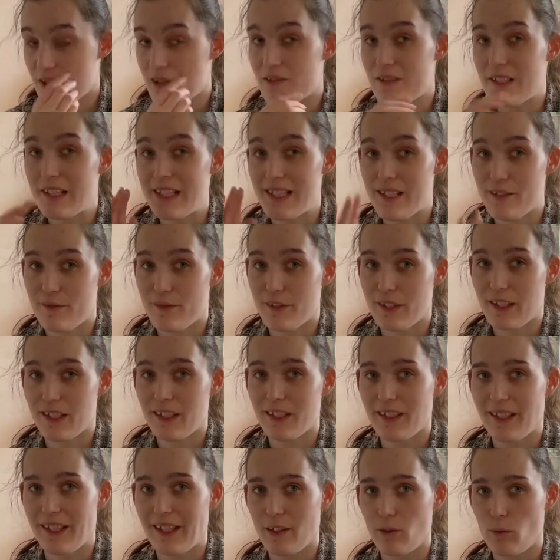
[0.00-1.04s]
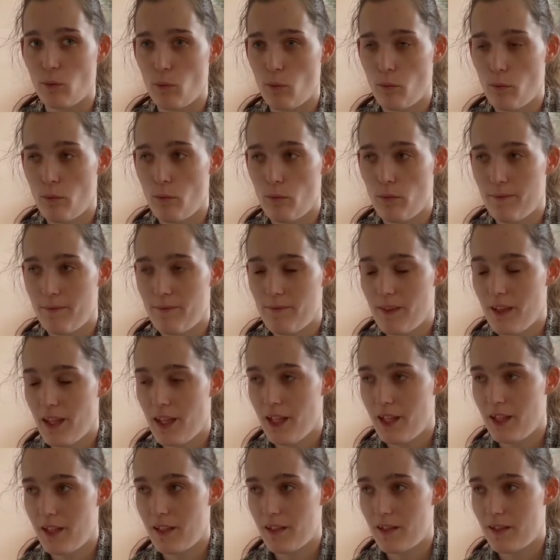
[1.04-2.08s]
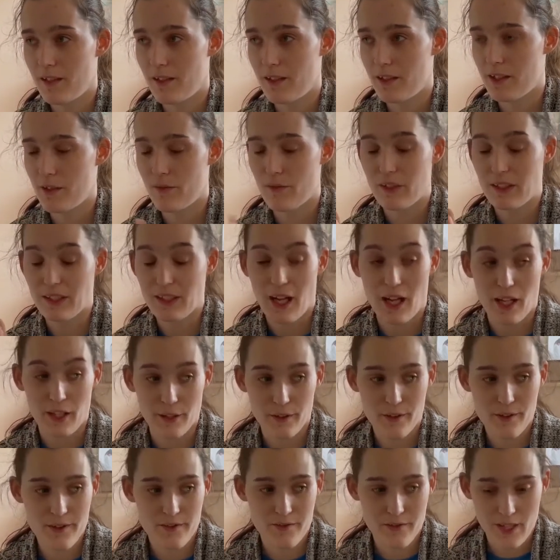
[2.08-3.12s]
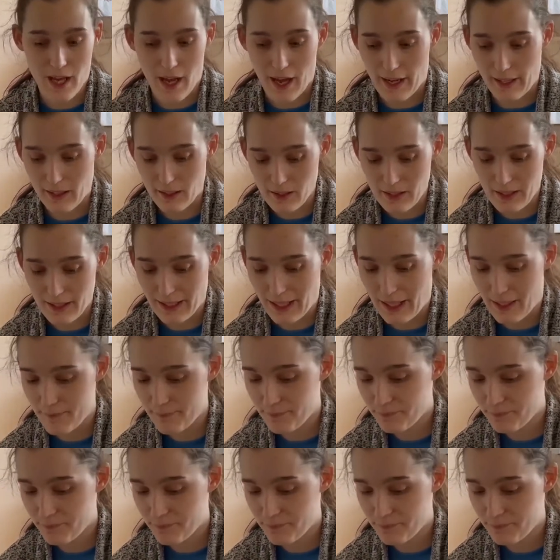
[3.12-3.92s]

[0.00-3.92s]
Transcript: of the different, like, different colors of tile, like,